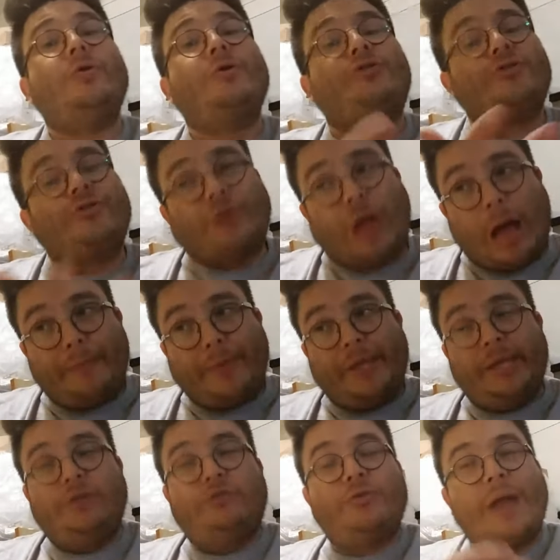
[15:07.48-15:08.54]
into
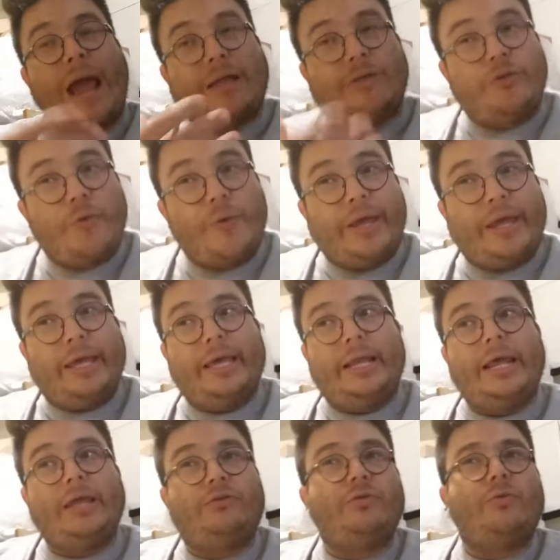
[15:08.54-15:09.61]
stopping, into not doing it,
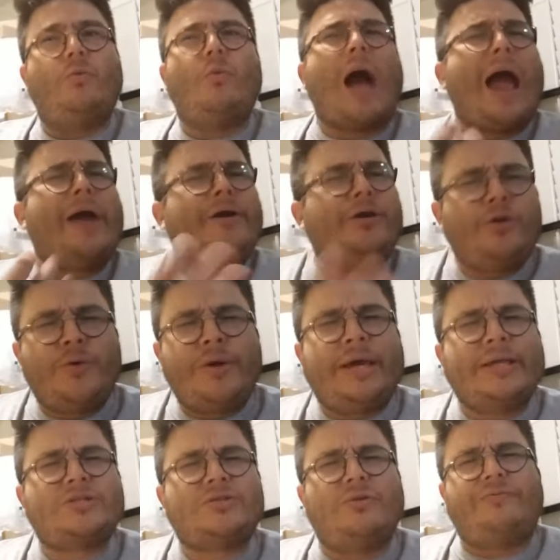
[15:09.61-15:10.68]
into why are you doing
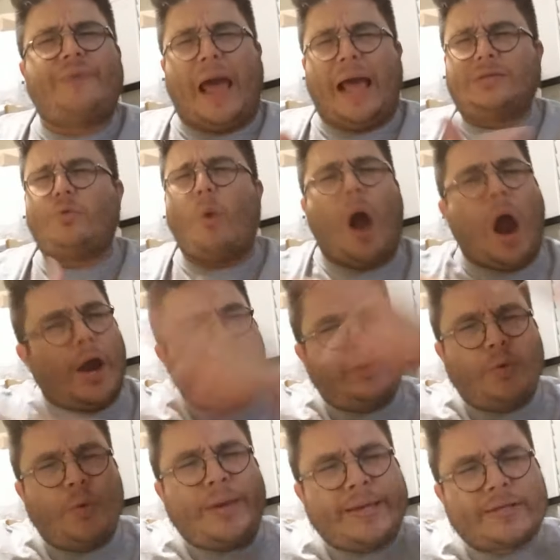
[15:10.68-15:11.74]
it so fast? Why are you
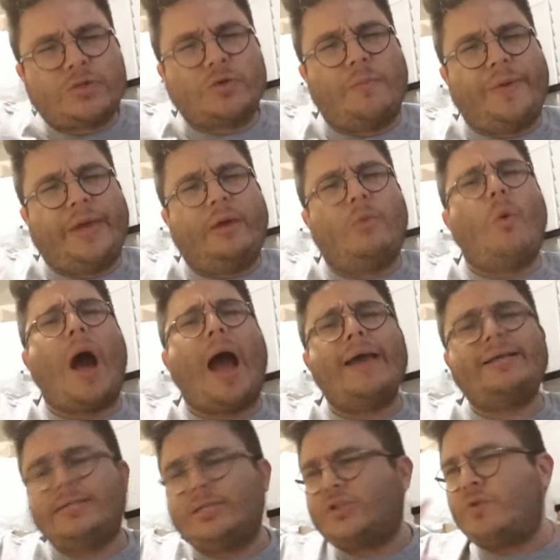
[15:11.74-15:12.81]
doing it so big? Why
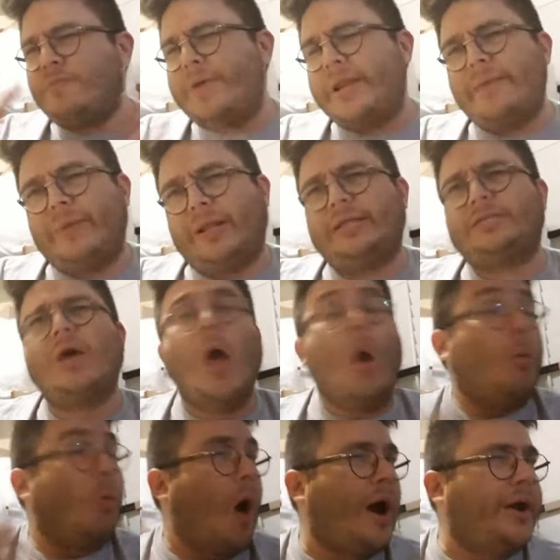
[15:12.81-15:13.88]
is it so minimalist?
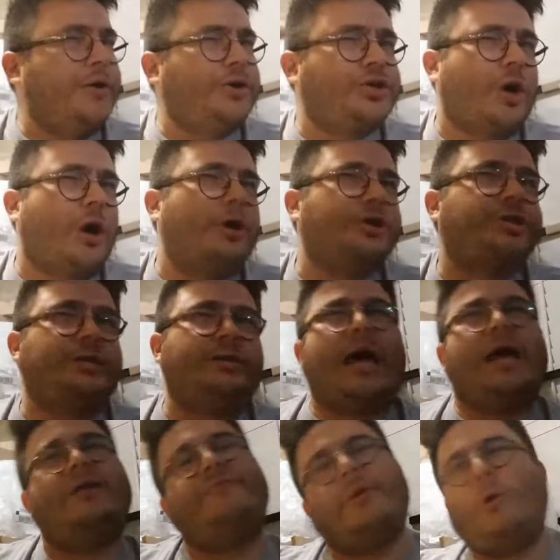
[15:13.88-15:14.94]
Why are you charging
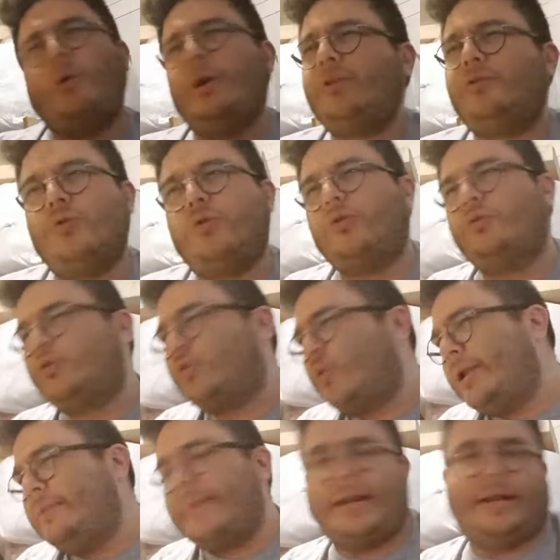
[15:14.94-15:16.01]
that if it only took you
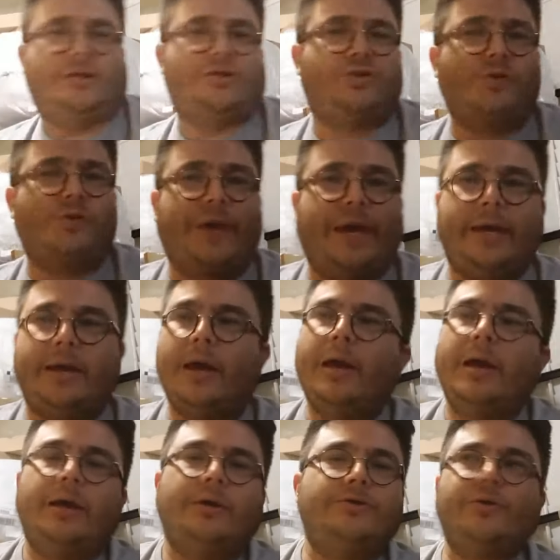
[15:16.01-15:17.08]
20 minutes to make?
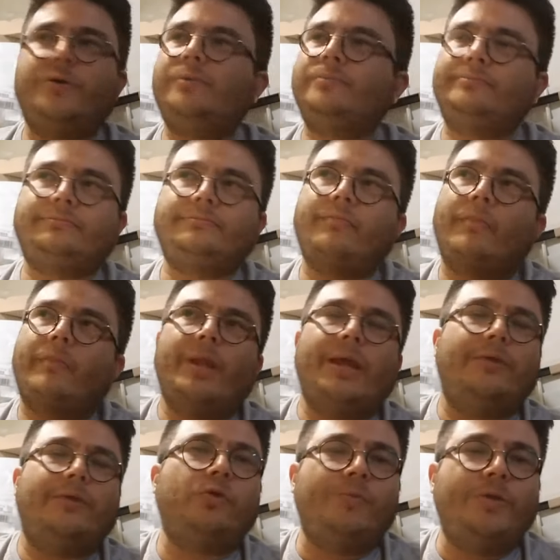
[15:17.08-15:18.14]
Dude,
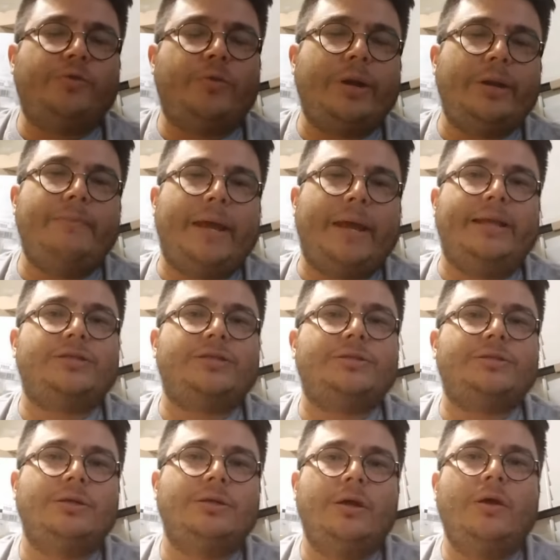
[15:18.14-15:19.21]
it took me 20
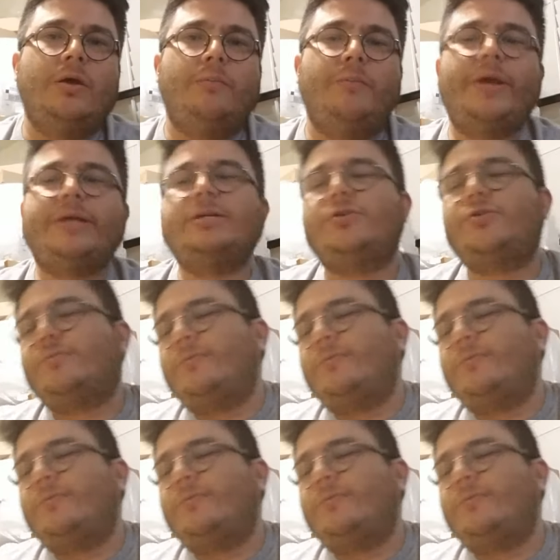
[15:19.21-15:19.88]
minutes because